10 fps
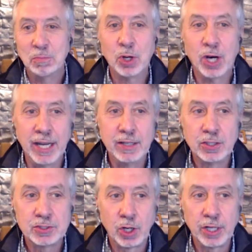but
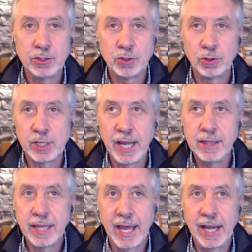starting to
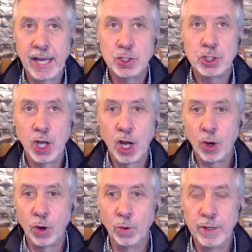create that and
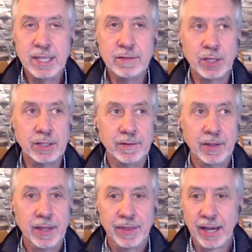show even
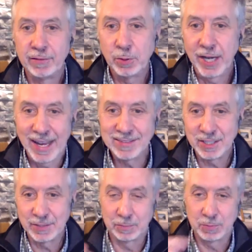that everyone has a
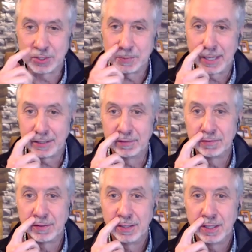different perspective.
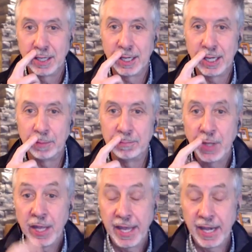Um,
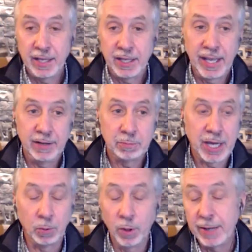and and
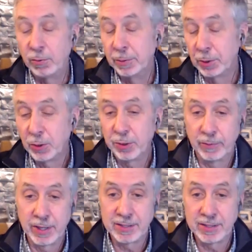by the way, we were going around the